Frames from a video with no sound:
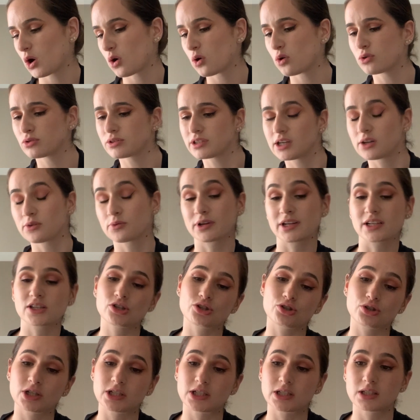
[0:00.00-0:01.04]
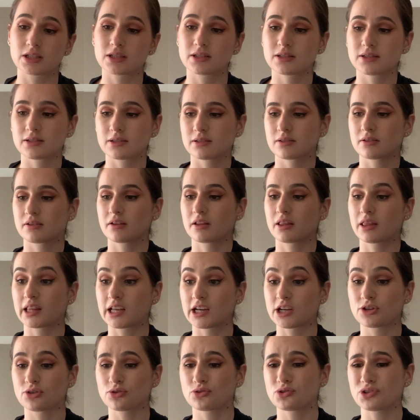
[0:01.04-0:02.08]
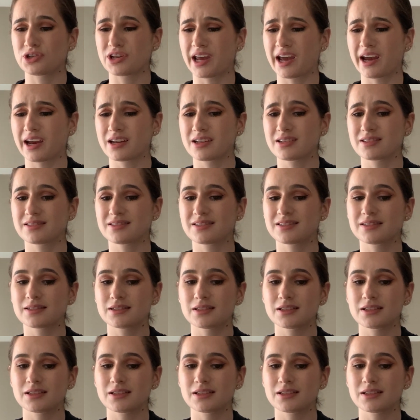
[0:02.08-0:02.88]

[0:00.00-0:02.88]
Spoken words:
hotel restaurant later tonight.